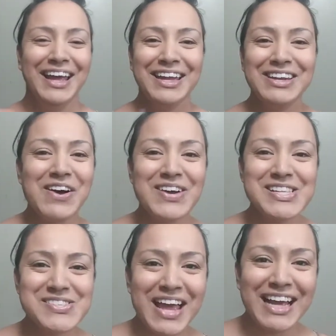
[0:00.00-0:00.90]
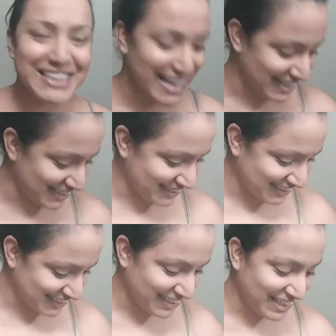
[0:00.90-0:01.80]
no, it's okay, Des.
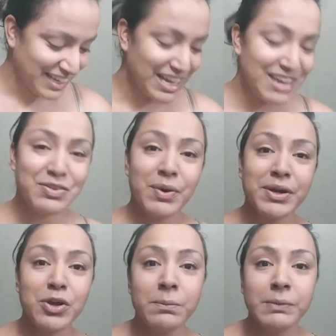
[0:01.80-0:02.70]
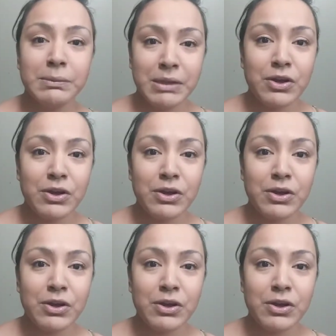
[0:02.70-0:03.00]
If you want to go me,